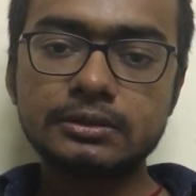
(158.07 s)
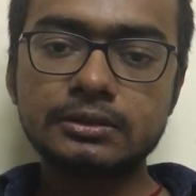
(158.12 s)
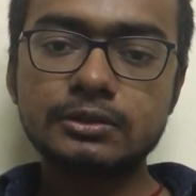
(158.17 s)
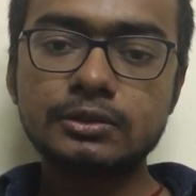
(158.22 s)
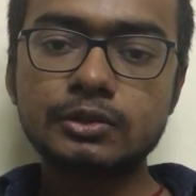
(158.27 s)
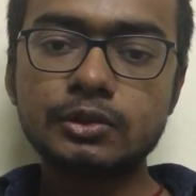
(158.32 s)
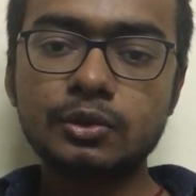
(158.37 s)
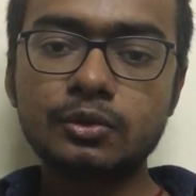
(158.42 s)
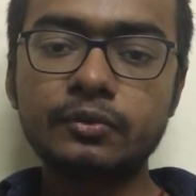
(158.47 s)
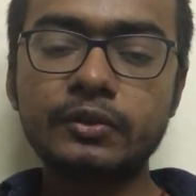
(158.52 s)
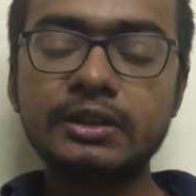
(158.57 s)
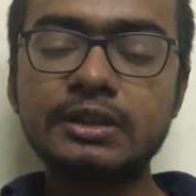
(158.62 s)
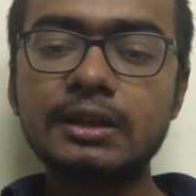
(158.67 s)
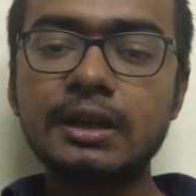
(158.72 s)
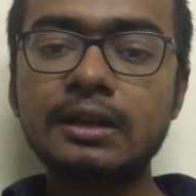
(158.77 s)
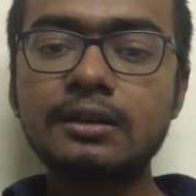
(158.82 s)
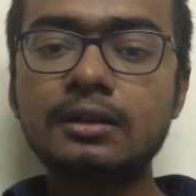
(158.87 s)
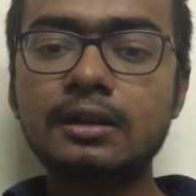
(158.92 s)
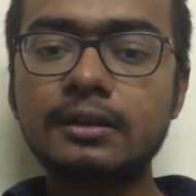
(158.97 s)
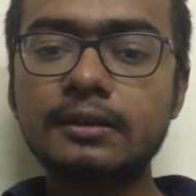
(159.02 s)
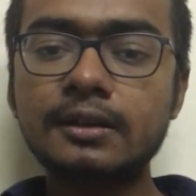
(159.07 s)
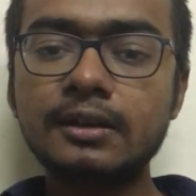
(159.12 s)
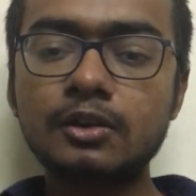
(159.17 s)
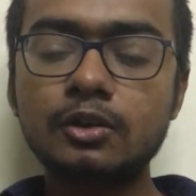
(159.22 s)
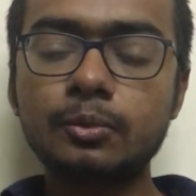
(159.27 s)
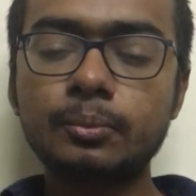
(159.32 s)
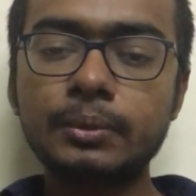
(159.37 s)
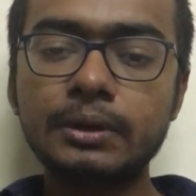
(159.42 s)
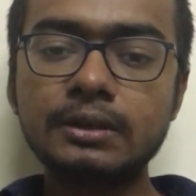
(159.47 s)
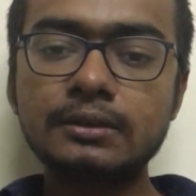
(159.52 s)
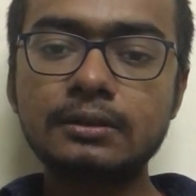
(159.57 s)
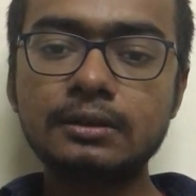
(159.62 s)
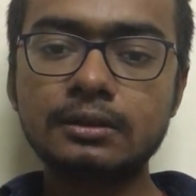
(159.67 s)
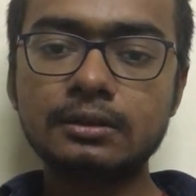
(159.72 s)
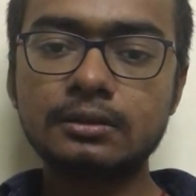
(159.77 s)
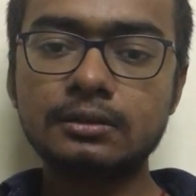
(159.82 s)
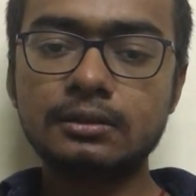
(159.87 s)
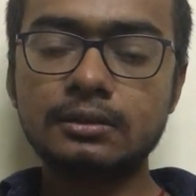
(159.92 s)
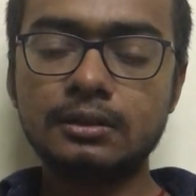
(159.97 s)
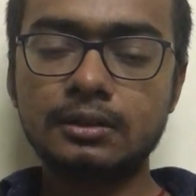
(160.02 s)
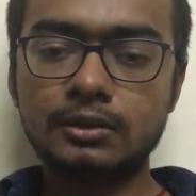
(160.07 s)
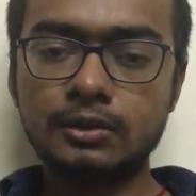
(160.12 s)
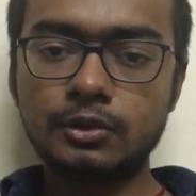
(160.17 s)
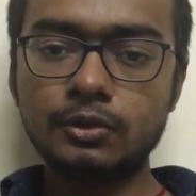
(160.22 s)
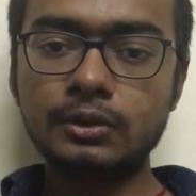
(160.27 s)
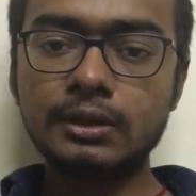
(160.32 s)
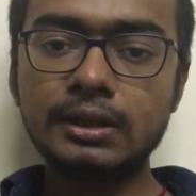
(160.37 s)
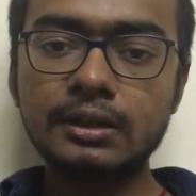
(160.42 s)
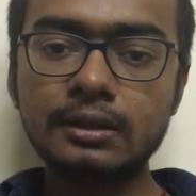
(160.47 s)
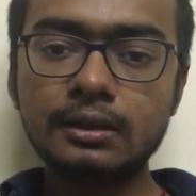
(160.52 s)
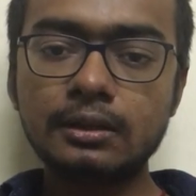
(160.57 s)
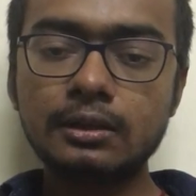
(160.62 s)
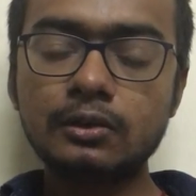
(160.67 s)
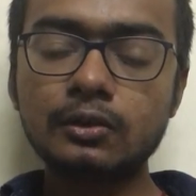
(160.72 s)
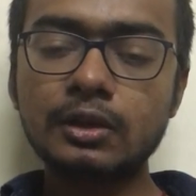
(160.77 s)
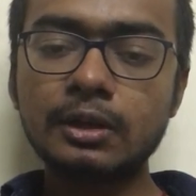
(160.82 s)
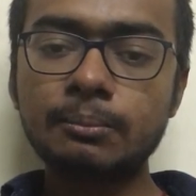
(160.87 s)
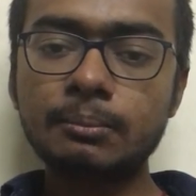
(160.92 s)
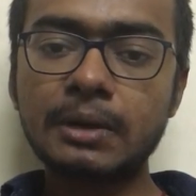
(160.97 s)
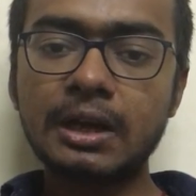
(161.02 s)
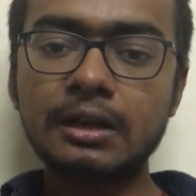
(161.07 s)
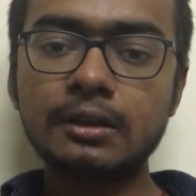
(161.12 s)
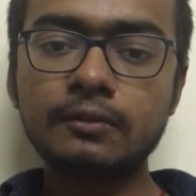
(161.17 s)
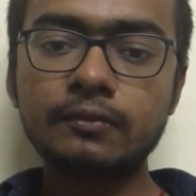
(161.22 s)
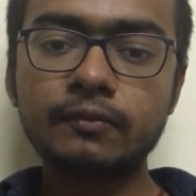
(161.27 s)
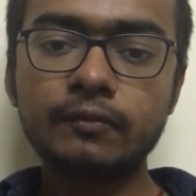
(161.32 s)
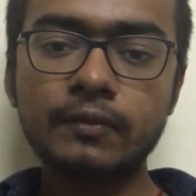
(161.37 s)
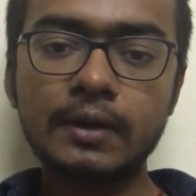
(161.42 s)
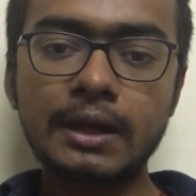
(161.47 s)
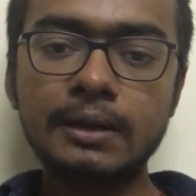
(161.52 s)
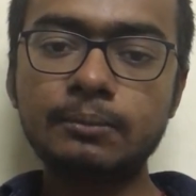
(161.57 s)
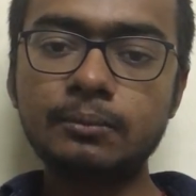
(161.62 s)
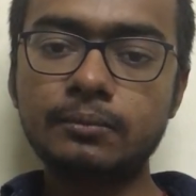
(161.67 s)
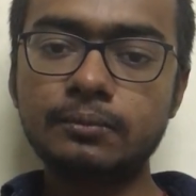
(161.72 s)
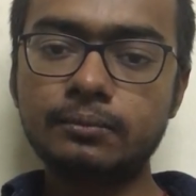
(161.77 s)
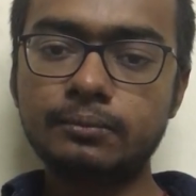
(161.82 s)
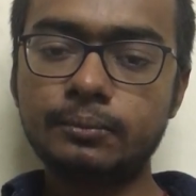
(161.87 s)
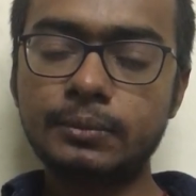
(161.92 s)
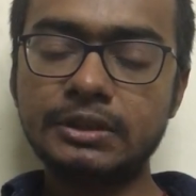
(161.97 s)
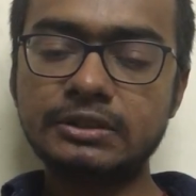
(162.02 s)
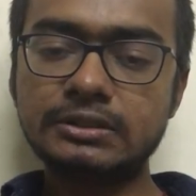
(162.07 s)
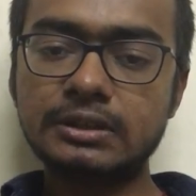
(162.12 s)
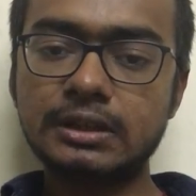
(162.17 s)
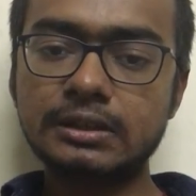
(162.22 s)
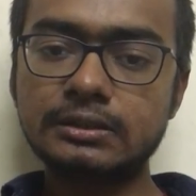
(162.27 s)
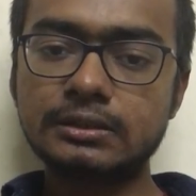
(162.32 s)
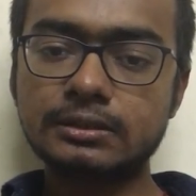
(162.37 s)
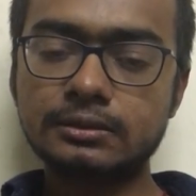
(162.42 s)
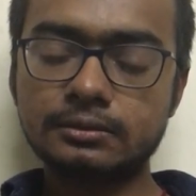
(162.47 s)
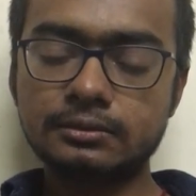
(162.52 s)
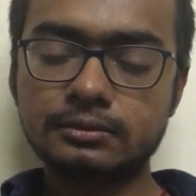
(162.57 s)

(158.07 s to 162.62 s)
So with that 100 rupees today, you can buy 5 pizzas.